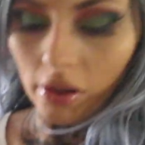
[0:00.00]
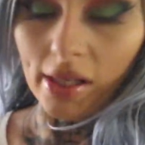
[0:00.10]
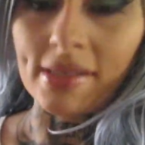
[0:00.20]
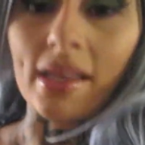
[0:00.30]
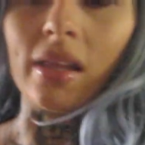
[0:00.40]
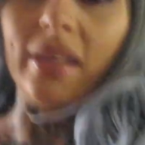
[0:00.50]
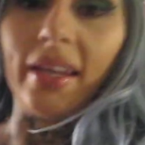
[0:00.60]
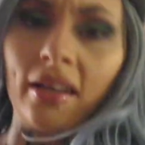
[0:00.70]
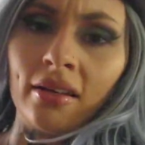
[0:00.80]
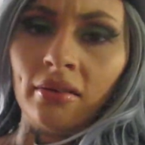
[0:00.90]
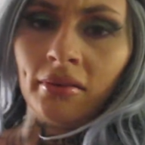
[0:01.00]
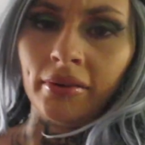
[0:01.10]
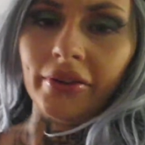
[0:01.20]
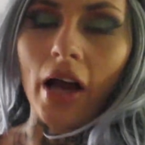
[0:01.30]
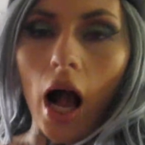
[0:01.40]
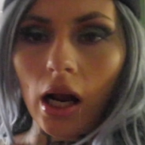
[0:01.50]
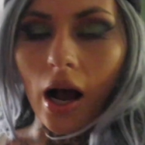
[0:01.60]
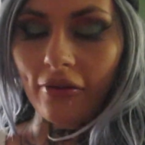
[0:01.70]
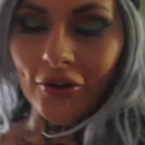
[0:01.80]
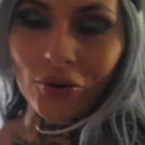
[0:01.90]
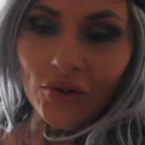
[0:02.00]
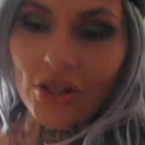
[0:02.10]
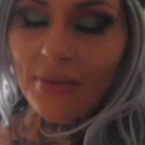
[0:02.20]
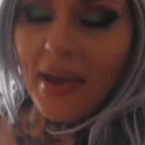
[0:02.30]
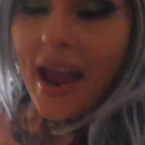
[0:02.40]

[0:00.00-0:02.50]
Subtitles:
They sell, like, knockoff Gucci